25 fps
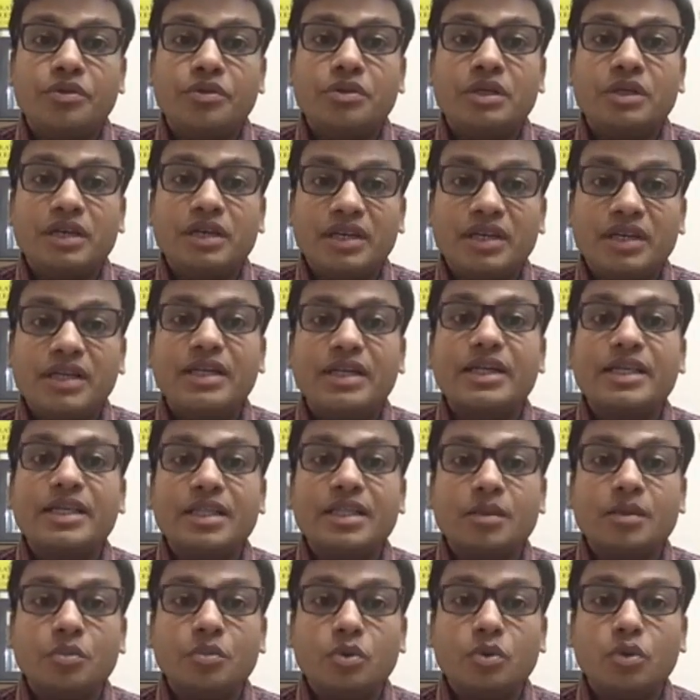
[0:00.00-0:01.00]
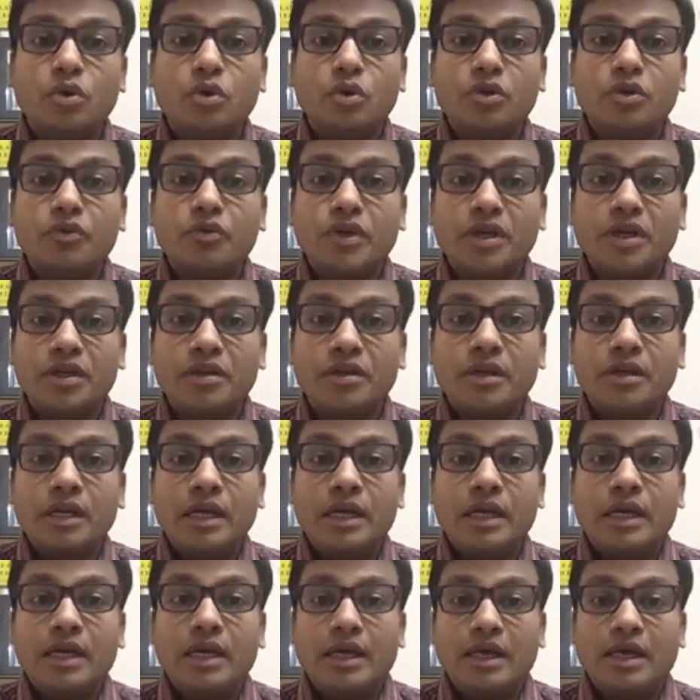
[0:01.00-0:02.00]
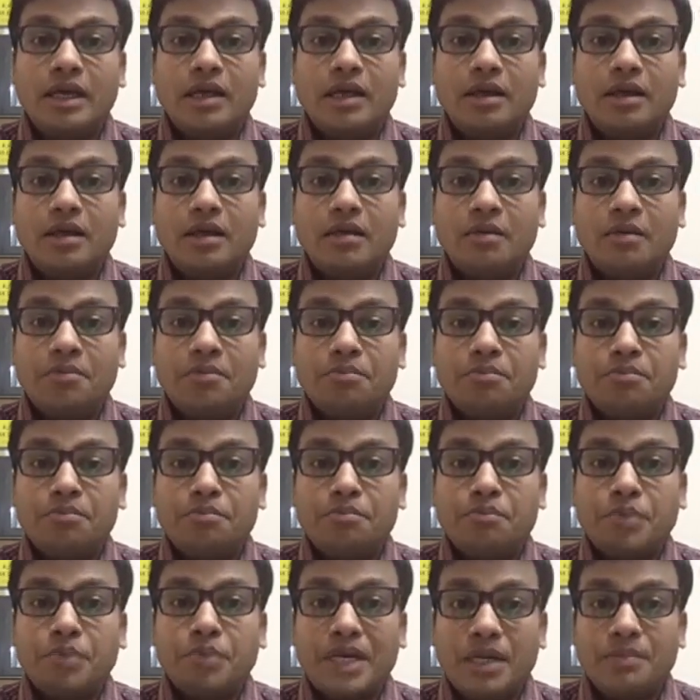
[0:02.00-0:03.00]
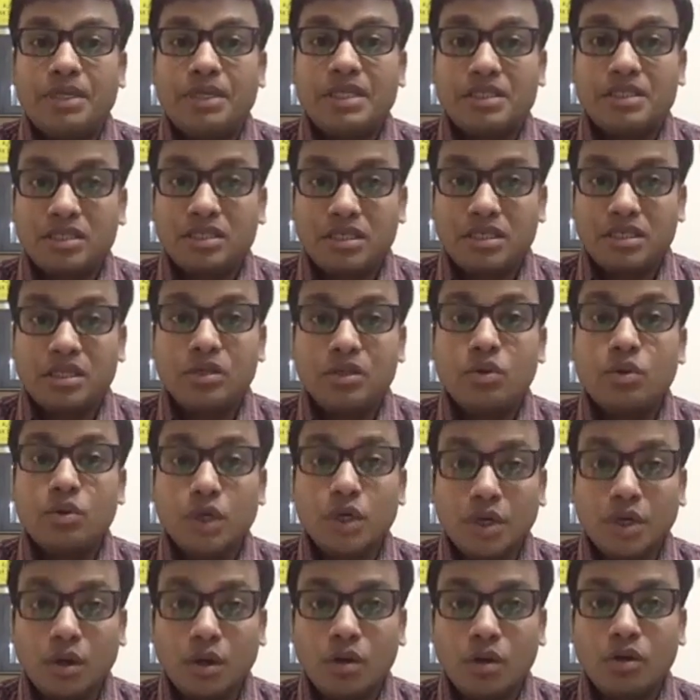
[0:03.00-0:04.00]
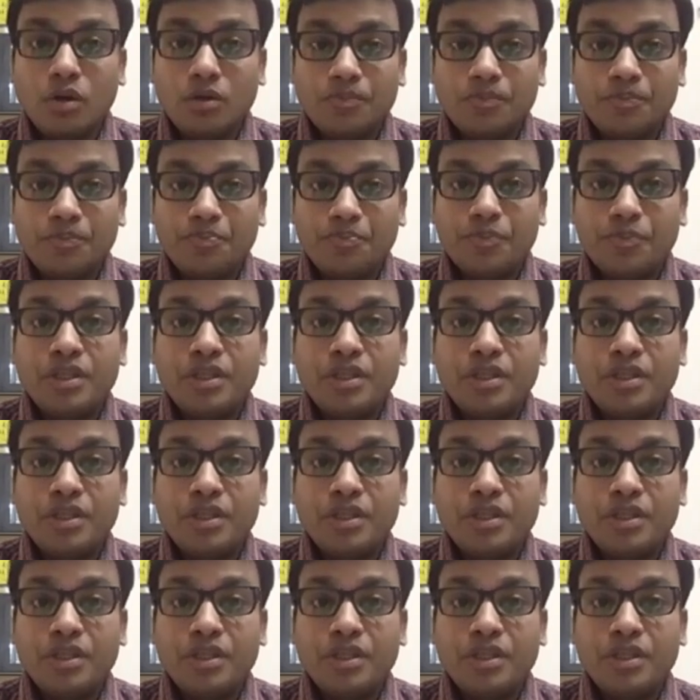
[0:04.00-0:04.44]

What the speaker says: currently in the mode where pandemic is still going on.